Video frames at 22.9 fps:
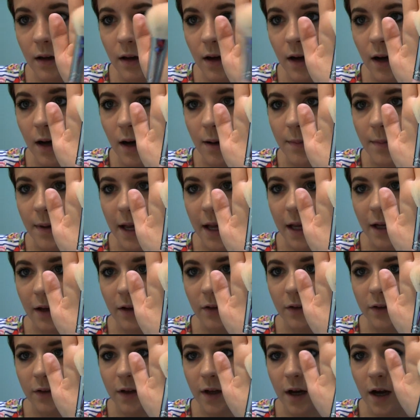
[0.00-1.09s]

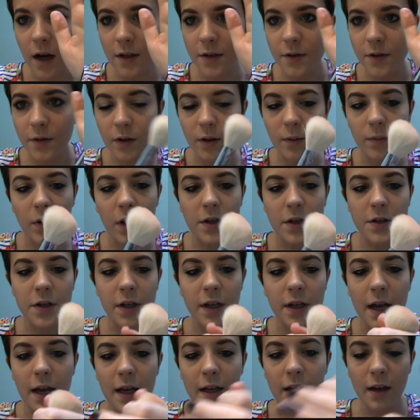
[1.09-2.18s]
angled contour brush
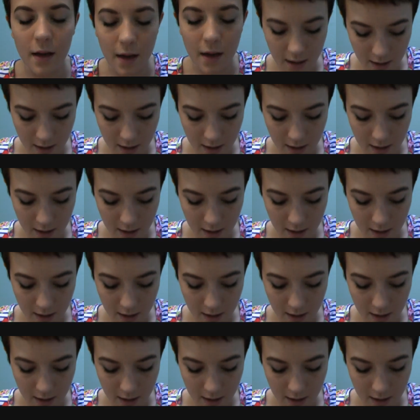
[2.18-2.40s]
again,